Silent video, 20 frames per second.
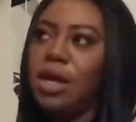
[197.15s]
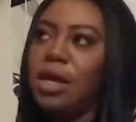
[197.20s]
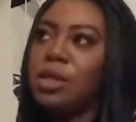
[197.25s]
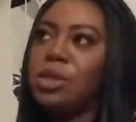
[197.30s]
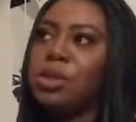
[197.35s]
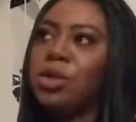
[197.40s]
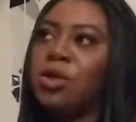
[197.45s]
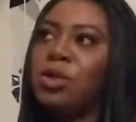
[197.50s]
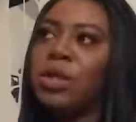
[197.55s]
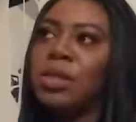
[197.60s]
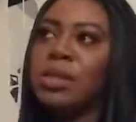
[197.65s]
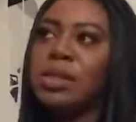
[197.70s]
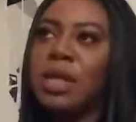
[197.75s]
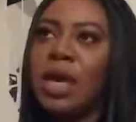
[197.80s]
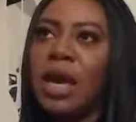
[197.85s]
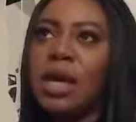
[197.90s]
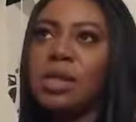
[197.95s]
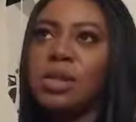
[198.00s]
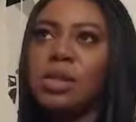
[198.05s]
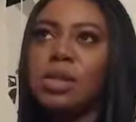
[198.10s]
So the
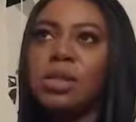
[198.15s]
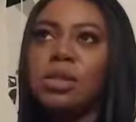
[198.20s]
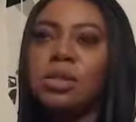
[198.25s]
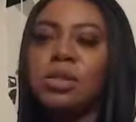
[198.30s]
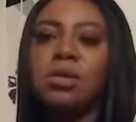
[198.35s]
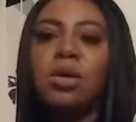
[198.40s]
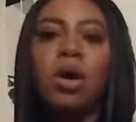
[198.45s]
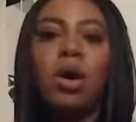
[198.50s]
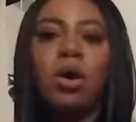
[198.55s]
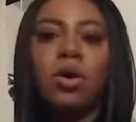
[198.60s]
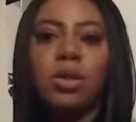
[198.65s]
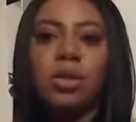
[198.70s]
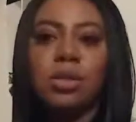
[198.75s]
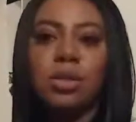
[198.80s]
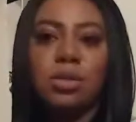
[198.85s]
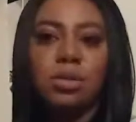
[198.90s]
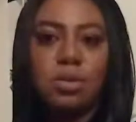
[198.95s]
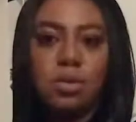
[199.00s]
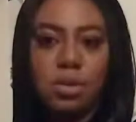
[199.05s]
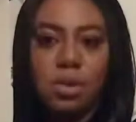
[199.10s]
text taught
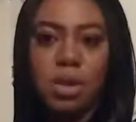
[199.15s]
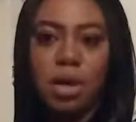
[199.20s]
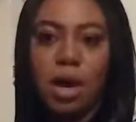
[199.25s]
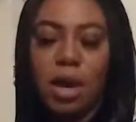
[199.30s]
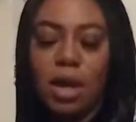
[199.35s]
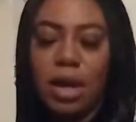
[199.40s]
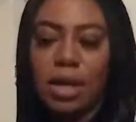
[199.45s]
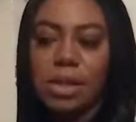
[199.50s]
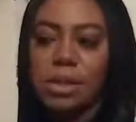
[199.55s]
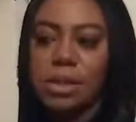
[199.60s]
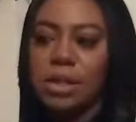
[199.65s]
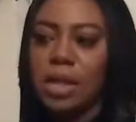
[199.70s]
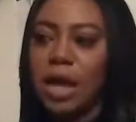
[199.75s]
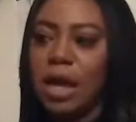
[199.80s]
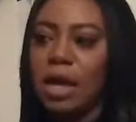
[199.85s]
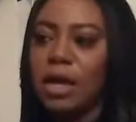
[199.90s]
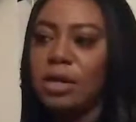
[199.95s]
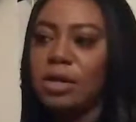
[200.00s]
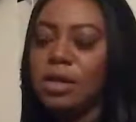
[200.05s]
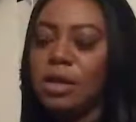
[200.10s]
us
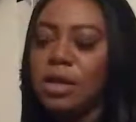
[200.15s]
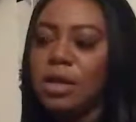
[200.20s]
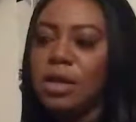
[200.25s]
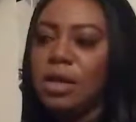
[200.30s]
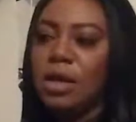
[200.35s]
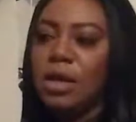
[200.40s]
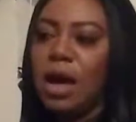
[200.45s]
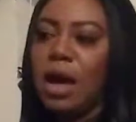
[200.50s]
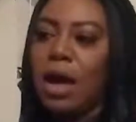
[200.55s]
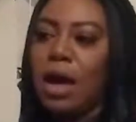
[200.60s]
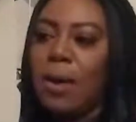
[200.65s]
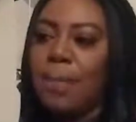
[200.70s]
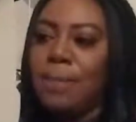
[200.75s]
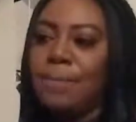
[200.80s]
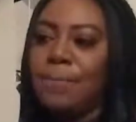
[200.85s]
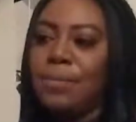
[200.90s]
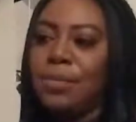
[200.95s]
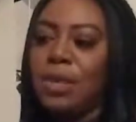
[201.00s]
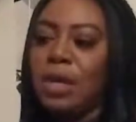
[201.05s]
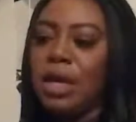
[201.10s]
that
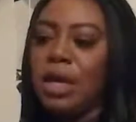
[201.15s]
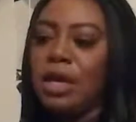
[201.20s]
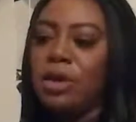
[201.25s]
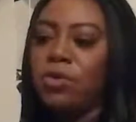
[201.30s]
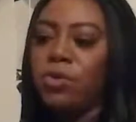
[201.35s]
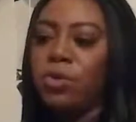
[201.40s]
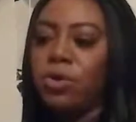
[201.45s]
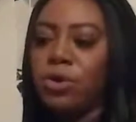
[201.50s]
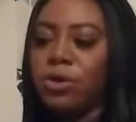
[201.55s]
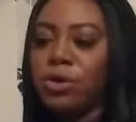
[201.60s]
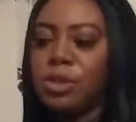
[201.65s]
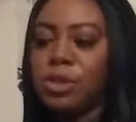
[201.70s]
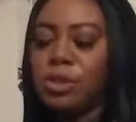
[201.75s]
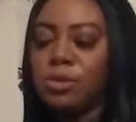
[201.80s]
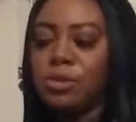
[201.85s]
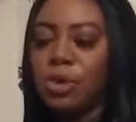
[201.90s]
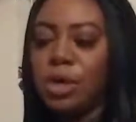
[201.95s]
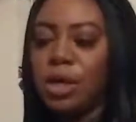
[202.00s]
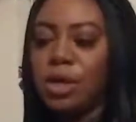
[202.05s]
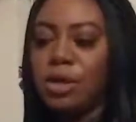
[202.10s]
in order
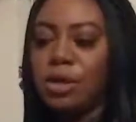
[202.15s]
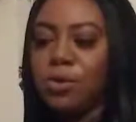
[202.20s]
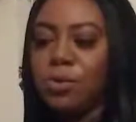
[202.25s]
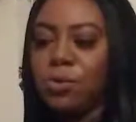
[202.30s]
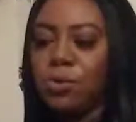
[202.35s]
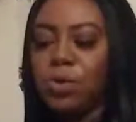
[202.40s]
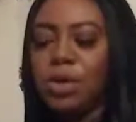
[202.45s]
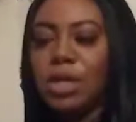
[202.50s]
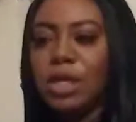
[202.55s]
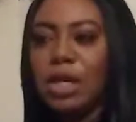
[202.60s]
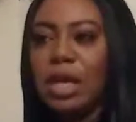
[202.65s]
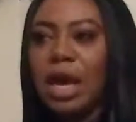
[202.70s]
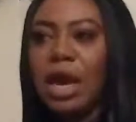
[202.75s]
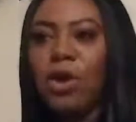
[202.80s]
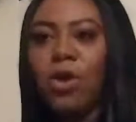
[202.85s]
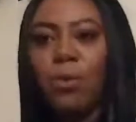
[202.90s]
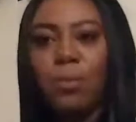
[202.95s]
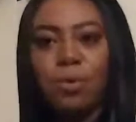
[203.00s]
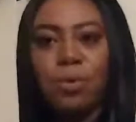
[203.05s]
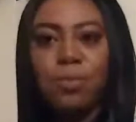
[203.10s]
to really
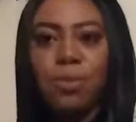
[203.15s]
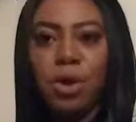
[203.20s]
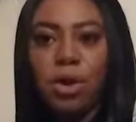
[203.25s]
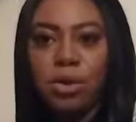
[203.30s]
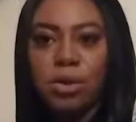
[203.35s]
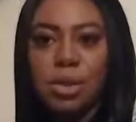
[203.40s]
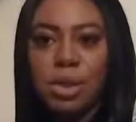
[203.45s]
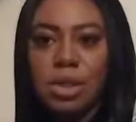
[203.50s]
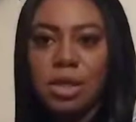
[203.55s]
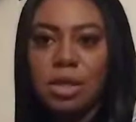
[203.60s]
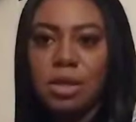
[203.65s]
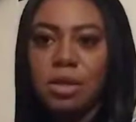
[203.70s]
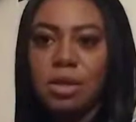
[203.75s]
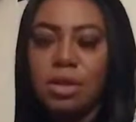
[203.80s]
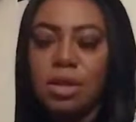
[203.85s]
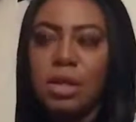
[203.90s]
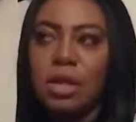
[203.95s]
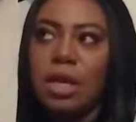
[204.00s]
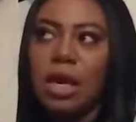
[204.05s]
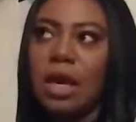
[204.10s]
help a person
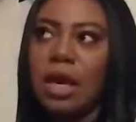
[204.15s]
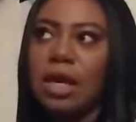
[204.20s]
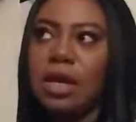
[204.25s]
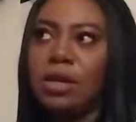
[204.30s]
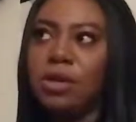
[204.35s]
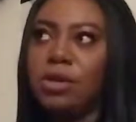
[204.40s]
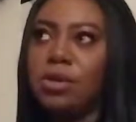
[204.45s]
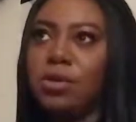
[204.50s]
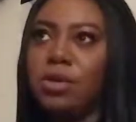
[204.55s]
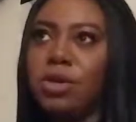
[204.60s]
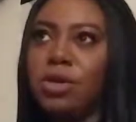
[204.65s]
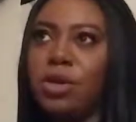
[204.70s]
to gain,